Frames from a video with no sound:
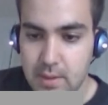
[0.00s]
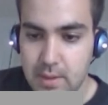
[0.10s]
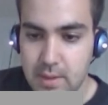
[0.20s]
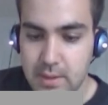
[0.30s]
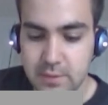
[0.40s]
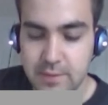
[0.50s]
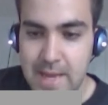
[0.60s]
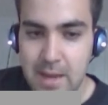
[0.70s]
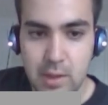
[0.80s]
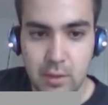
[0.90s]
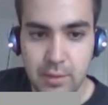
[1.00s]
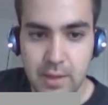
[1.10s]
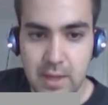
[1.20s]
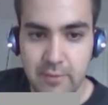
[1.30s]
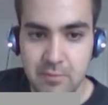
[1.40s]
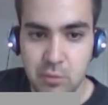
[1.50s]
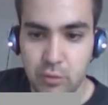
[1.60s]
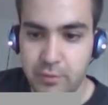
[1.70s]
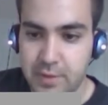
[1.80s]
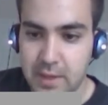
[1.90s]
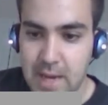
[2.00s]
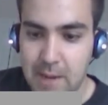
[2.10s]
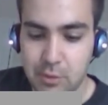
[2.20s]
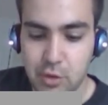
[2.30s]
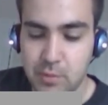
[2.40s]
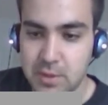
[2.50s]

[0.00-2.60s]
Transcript: As of now, I don't think I've moved the camera too